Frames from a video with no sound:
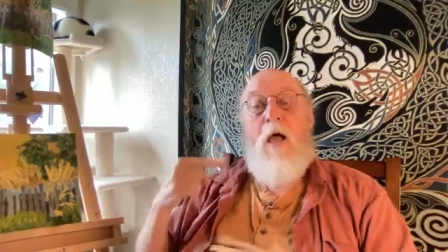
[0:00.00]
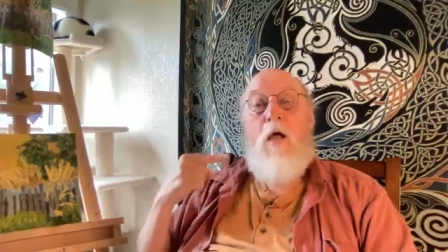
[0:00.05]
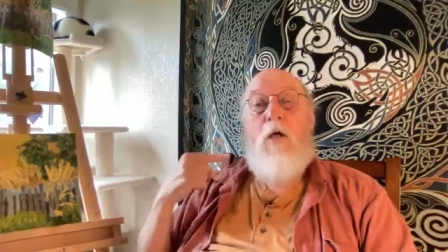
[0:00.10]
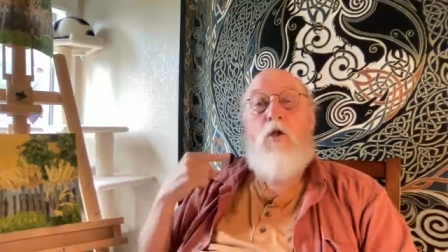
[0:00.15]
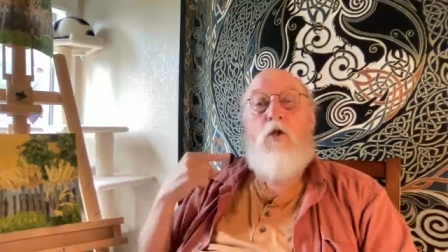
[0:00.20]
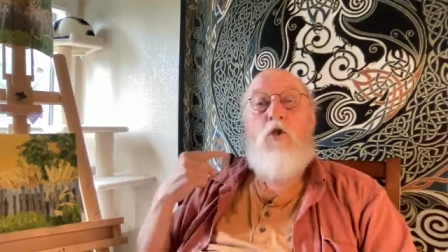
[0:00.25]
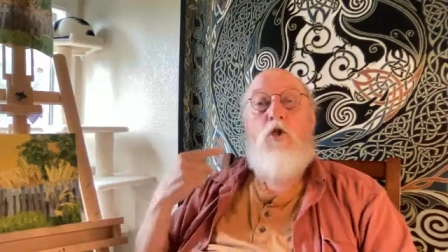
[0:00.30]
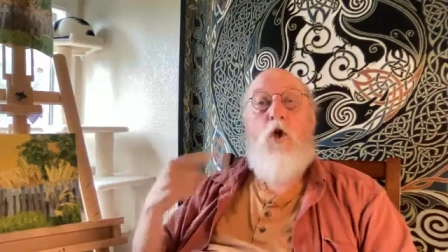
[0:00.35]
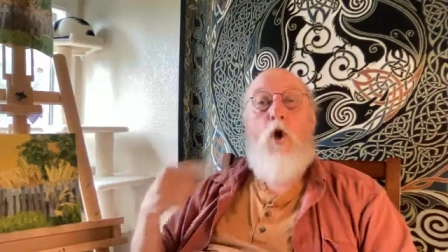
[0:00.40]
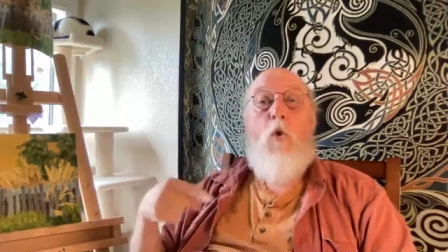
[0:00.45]

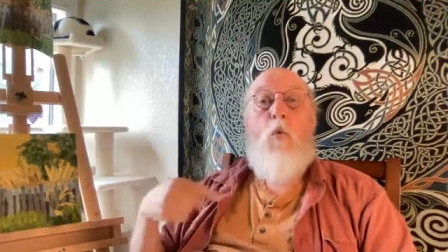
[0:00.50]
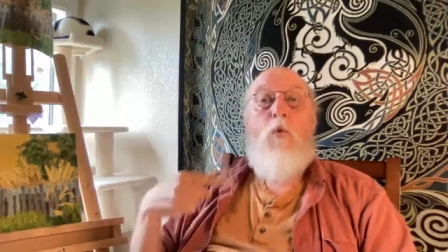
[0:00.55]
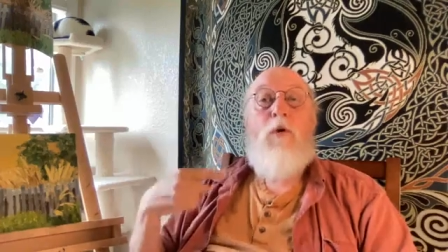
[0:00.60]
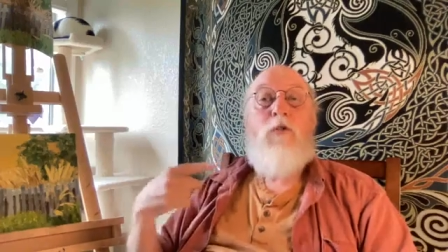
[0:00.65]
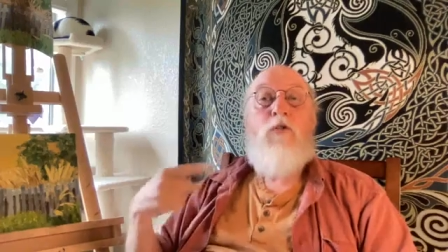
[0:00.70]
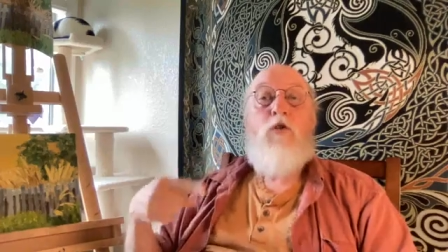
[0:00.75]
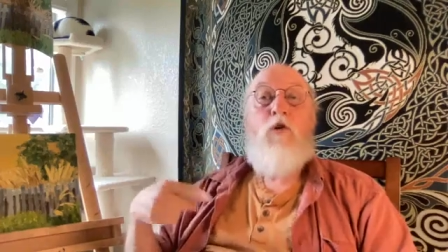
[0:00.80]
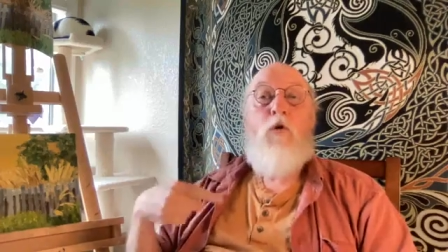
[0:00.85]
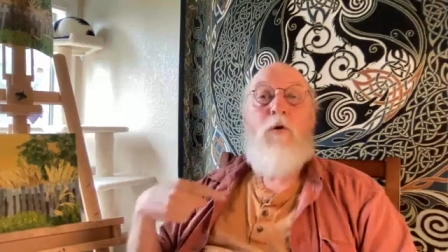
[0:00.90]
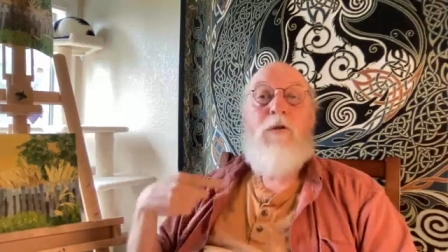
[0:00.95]
No
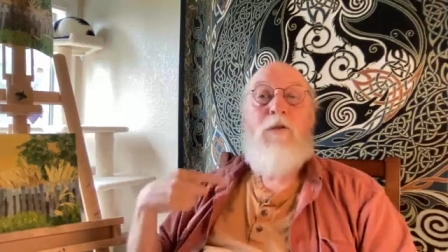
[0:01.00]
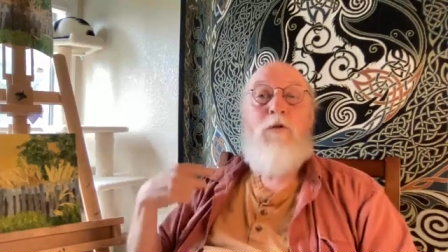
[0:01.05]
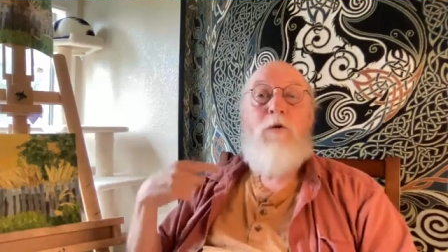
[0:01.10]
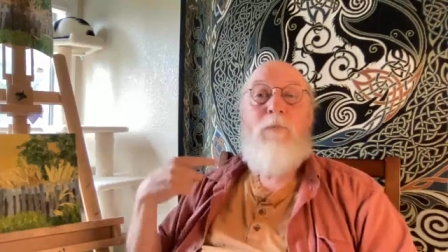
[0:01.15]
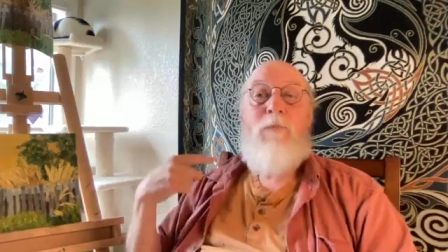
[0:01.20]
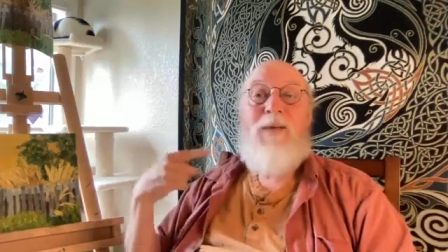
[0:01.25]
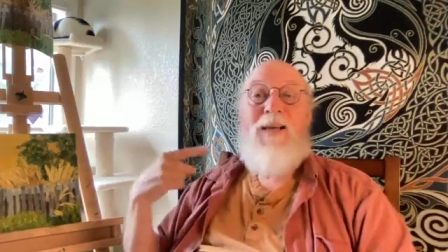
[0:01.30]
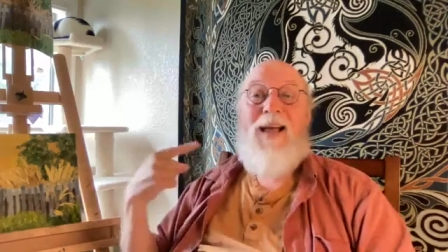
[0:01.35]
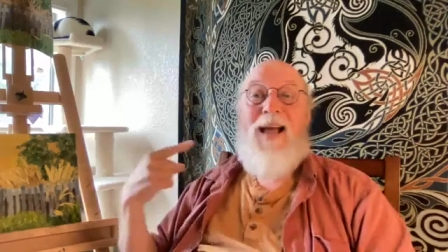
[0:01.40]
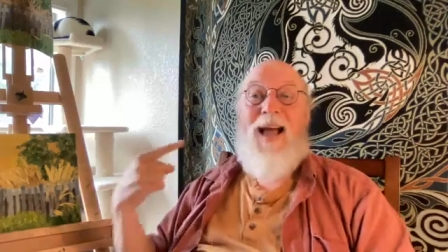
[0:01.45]
one's going to
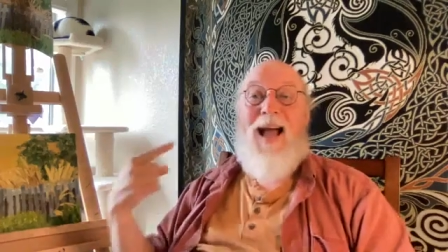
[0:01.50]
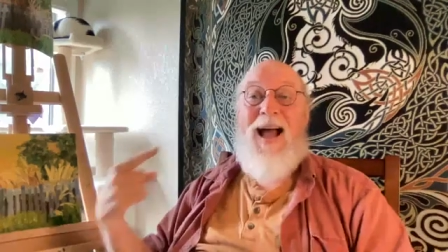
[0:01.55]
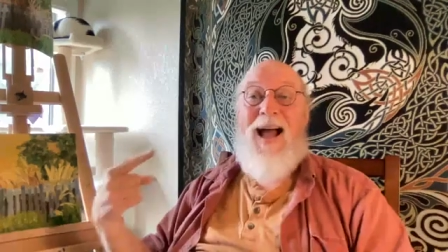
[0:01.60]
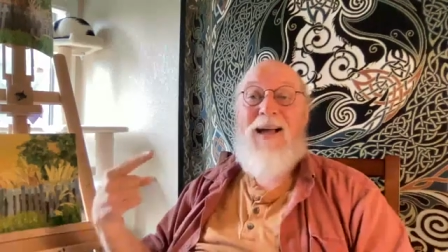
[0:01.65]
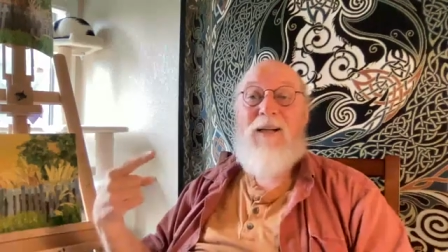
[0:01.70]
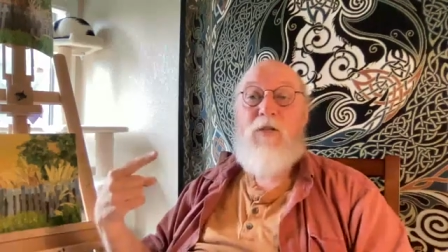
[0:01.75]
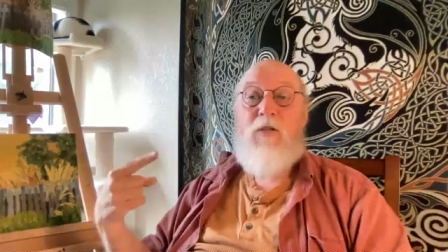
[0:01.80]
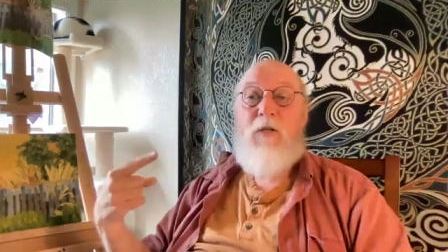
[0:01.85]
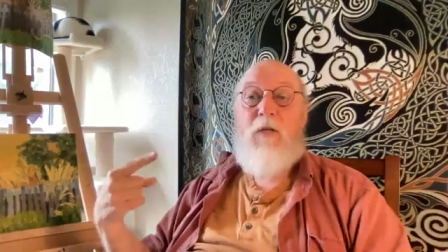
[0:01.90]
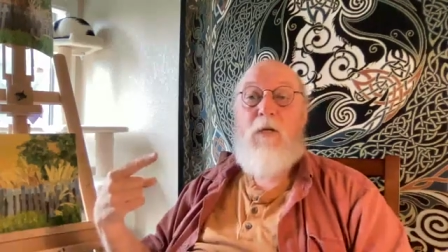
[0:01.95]
be
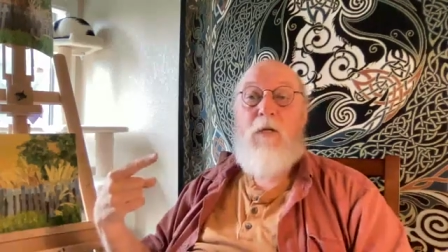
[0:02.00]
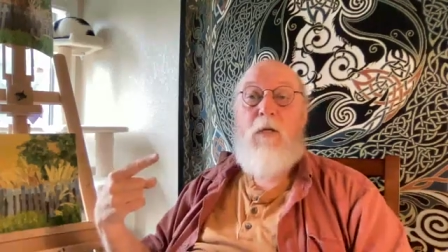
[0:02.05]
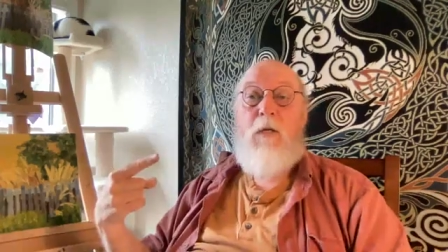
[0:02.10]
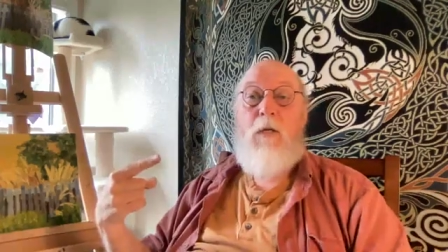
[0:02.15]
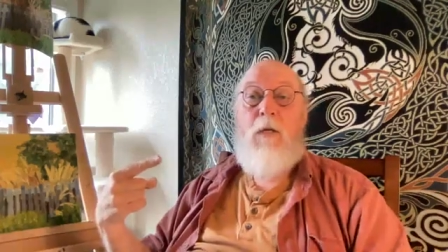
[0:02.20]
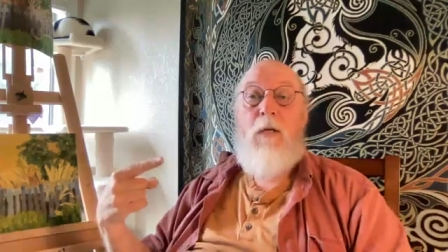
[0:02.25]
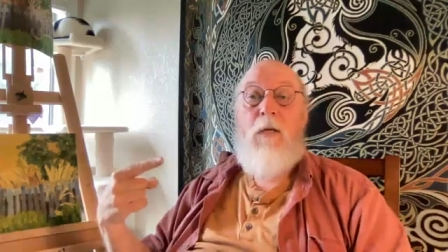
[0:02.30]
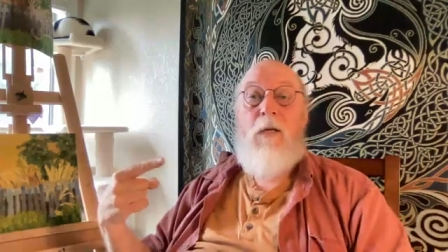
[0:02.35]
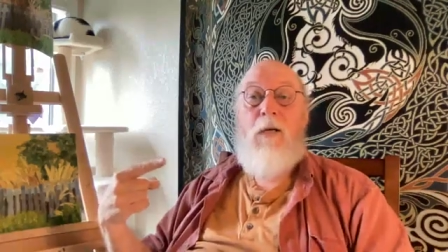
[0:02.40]
asking